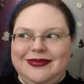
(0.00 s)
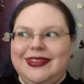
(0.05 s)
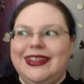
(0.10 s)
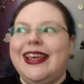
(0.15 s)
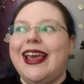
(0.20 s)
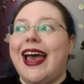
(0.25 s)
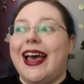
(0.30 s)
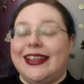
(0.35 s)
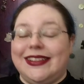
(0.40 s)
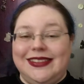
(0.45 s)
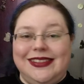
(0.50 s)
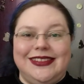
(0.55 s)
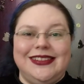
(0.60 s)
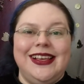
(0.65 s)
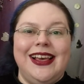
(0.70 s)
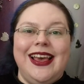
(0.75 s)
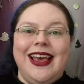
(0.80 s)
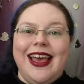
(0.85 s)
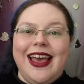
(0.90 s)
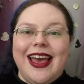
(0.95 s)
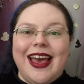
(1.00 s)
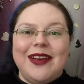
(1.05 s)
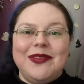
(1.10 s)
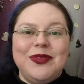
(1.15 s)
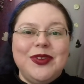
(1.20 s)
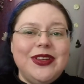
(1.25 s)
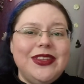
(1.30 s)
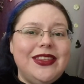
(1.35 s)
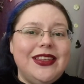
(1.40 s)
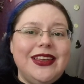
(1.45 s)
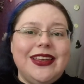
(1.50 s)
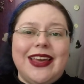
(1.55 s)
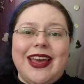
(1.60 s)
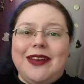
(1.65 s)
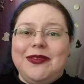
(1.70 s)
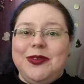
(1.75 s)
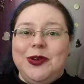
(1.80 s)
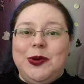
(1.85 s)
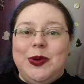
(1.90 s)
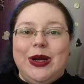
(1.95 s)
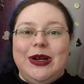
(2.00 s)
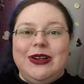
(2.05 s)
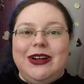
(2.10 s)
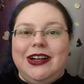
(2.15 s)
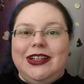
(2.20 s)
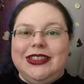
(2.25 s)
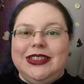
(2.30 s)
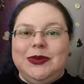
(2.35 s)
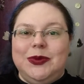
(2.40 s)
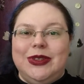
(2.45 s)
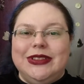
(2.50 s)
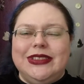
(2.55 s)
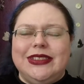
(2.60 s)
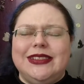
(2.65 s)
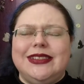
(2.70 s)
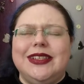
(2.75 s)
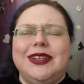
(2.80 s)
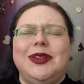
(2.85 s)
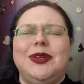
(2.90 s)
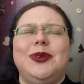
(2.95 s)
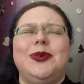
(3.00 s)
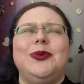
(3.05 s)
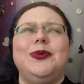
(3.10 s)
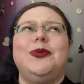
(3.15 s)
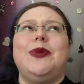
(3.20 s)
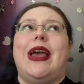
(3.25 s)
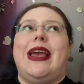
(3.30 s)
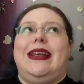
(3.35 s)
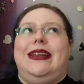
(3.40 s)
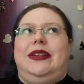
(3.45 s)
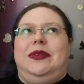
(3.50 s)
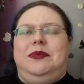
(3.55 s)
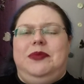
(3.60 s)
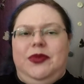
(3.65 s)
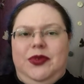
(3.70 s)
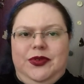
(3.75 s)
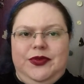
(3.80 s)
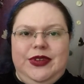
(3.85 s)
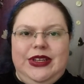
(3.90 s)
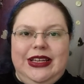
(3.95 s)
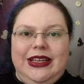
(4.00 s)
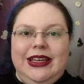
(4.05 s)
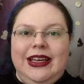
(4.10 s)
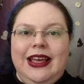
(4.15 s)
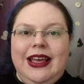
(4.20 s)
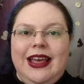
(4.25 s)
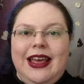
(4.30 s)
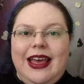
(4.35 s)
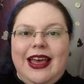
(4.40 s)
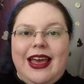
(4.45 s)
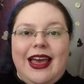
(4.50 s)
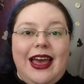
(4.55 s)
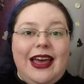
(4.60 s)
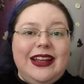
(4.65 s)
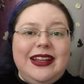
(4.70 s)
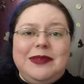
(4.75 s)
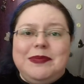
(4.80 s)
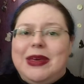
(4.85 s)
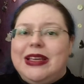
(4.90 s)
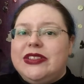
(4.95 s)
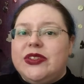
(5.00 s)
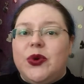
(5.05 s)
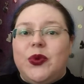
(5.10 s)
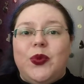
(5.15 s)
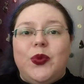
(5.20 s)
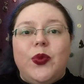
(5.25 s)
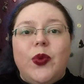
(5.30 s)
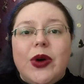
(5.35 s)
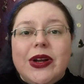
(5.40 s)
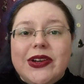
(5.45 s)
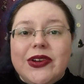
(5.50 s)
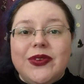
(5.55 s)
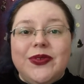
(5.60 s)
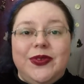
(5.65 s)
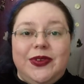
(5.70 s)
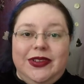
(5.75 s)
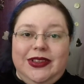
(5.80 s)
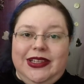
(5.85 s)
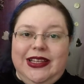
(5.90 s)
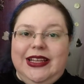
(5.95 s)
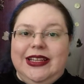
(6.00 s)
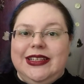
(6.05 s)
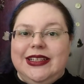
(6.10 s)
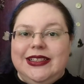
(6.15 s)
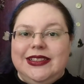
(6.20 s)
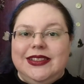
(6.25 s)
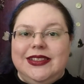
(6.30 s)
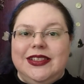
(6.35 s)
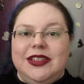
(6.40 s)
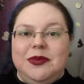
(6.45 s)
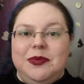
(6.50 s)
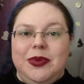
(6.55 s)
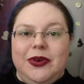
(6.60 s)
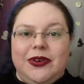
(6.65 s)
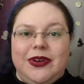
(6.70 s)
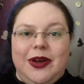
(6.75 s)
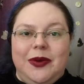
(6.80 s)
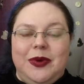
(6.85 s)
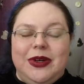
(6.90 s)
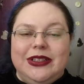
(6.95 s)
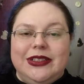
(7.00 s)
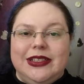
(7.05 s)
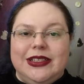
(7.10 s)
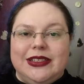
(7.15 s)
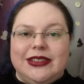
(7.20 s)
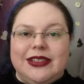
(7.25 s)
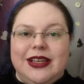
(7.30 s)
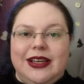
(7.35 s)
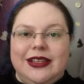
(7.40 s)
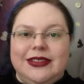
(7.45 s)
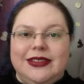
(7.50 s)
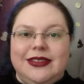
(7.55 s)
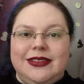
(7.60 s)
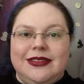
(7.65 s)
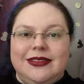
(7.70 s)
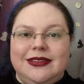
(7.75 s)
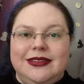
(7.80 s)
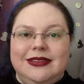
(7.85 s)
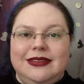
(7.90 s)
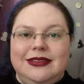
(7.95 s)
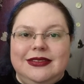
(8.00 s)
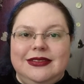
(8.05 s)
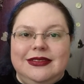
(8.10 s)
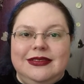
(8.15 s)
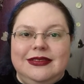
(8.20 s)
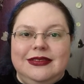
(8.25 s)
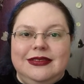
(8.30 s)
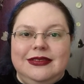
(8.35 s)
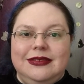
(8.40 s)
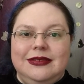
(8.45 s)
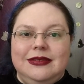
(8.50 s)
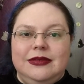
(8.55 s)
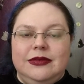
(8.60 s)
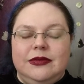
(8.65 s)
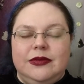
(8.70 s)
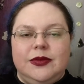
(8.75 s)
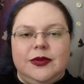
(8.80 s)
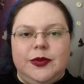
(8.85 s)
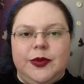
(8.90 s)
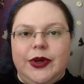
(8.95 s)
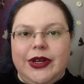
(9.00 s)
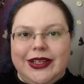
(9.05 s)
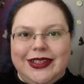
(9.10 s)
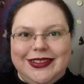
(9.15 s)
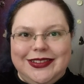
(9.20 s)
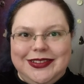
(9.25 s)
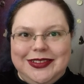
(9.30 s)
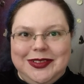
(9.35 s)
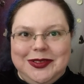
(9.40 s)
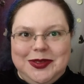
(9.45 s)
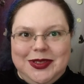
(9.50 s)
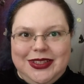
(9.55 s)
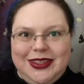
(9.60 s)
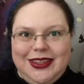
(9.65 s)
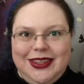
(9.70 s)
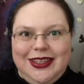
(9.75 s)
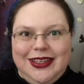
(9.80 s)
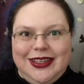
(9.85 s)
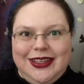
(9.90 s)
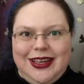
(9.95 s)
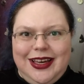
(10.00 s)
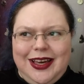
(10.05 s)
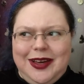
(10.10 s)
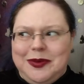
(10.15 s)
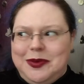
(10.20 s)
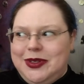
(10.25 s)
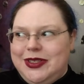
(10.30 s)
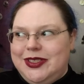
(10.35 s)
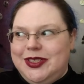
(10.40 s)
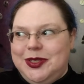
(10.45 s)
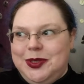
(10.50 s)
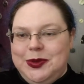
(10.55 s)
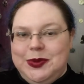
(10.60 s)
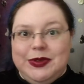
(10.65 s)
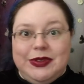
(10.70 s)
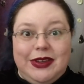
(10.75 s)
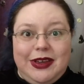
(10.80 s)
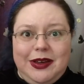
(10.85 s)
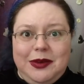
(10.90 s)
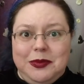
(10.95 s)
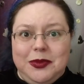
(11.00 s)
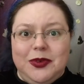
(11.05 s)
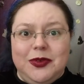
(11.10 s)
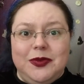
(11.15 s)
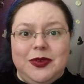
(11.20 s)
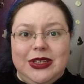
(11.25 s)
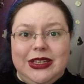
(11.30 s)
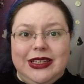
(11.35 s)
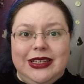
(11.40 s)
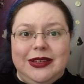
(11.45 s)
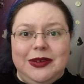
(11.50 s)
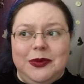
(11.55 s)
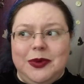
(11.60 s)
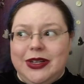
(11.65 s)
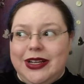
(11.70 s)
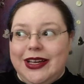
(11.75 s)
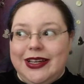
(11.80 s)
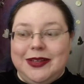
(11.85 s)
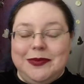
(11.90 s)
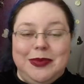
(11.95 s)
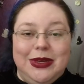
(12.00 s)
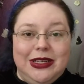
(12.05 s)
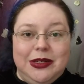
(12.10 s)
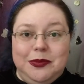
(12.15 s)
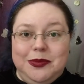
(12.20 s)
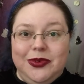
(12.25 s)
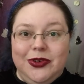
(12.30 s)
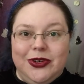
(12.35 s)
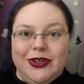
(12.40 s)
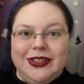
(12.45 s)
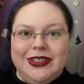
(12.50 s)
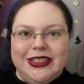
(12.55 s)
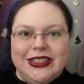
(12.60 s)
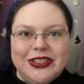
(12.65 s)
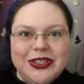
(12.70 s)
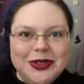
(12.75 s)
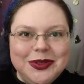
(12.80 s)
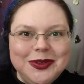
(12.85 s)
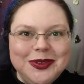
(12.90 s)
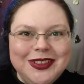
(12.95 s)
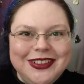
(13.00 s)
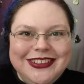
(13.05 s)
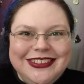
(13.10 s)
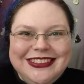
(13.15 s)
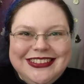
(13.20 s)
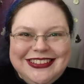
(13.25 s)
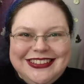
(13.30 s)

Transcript: Yes, Everything Everywhere All at Once is a great movie, and it makes a wonderful lead-in to the book I want to discuss. What? You didn't think I would choose a movie when I could pick a book, did you?